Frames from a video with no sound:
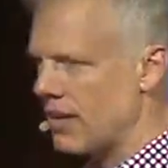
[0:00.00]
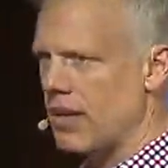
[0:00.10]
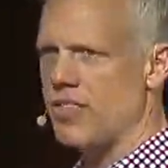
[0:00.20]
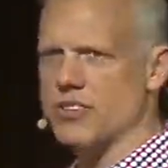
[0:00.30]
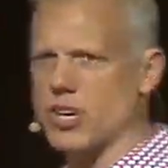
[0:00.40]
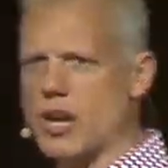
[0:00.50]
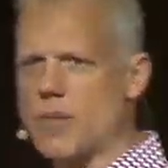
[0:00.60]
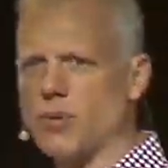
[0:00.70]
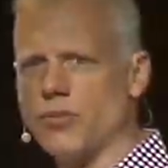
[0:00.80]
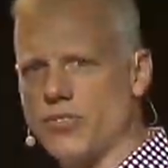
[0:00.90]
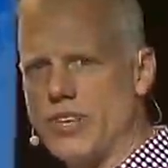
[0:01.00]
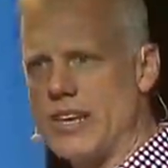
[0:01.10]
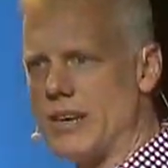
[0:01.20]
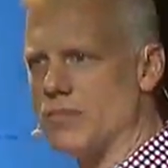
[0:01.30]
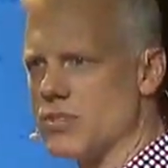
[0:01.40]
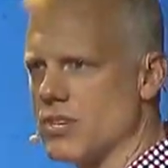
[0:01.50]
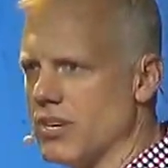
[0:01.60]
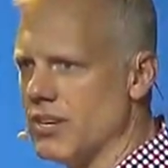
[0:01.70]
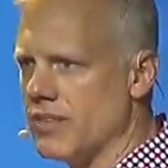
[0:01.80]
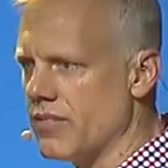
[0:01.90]
And there's a couple of themes
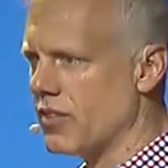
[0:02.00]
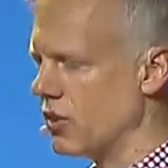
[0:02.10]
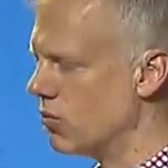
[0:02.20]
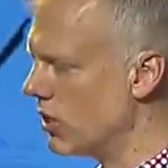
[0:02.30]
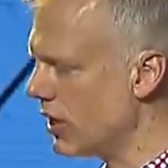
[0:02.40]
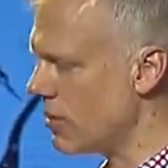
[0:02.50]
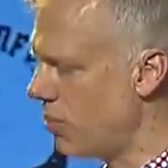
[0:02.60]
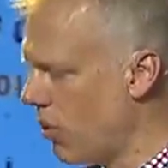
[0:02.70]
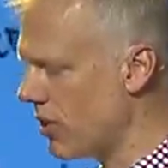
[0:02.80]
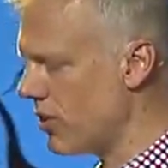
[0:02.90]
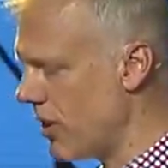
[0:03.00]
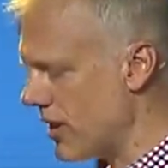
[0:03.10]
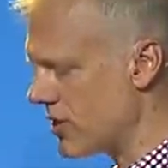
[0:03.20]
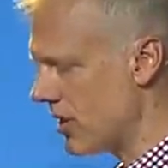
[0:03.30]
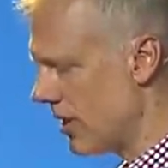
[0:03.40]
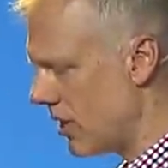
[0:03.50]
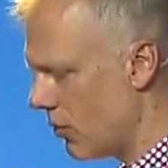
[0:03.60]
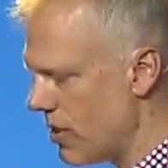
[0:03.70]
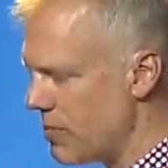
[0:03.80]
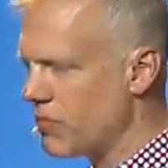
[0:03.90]
that are really important to us that
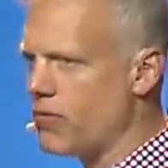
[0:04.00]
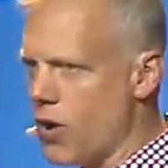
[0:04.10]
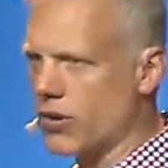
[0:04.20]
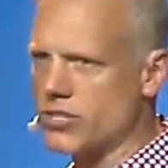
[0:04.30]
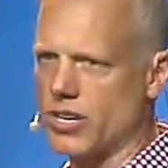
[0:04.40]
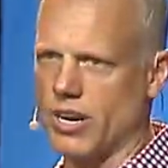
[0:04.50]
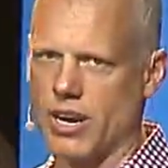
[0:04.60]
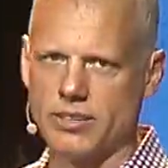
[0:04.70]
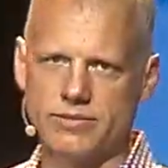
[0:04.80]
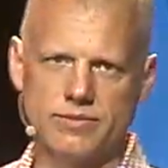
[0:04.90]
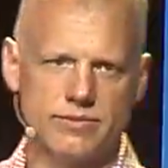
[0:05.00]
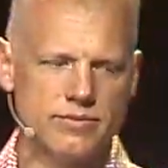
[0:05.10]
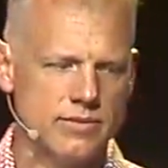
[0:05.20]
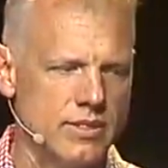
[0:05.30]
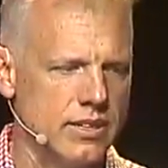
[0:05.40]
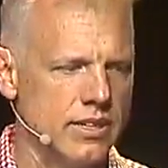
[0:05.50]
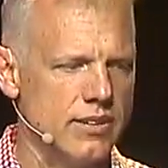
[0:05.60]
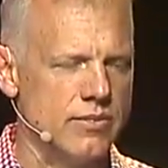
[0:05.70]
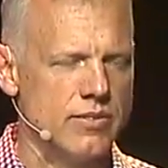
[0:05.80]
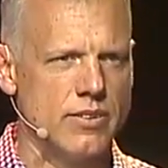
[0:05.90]
we've been focusing on.
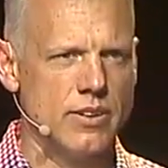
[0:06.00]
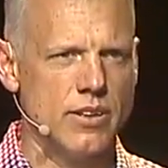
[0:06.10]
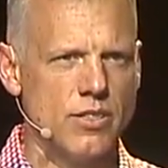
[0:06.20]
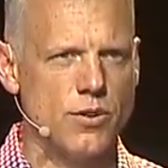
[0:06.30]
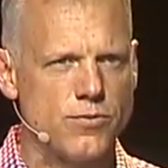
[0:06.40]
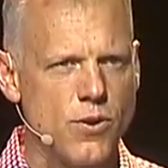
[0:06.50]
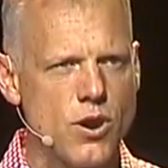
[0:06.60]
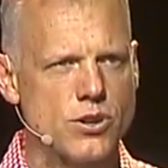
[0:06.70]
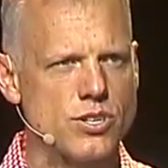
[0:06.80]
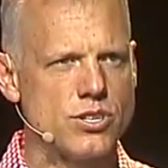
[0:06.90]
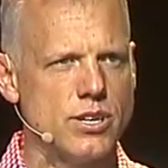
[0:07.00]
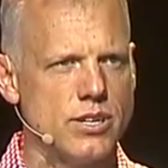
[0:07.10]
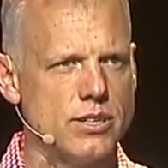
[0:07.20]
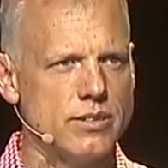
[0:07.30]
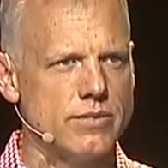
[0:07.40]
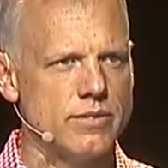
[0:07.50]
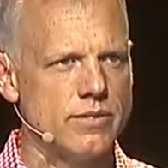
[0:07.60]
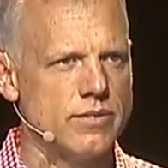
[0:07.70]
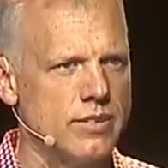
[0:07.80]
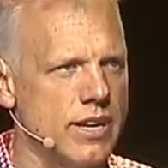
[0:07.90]
The first
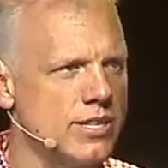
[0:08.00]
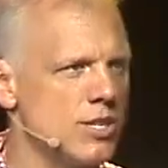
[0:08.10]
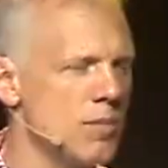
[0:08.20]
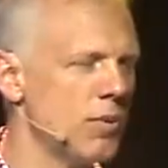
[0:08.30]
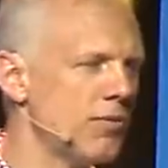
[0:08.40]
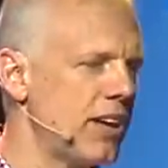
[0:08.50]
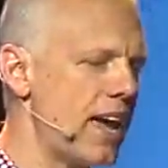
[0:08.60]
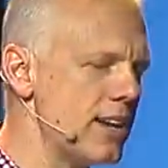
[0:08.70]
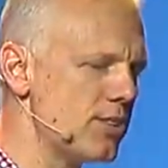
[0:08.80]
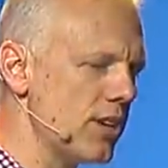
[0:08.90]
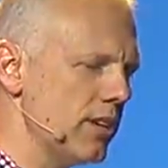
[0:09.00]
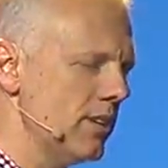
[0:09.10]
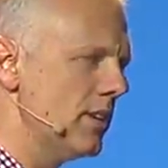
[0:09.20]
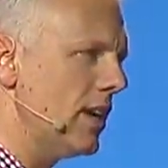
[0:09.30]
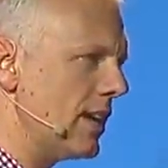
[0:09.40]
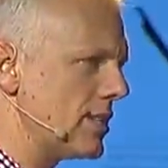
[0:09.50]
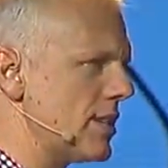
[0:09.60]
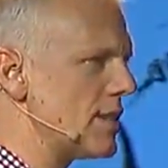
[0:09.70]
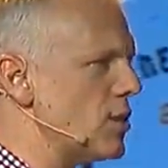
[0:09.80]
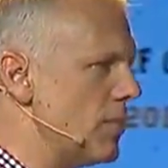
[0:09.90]
is simplification and
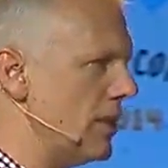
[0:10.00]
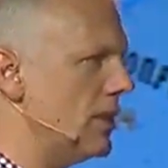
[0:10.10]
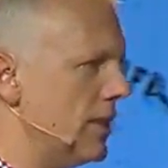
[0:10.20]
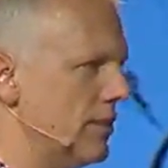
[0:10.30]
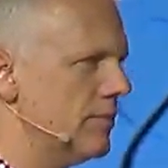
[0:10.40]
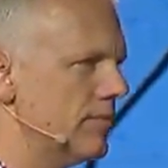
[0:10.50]
accessibility.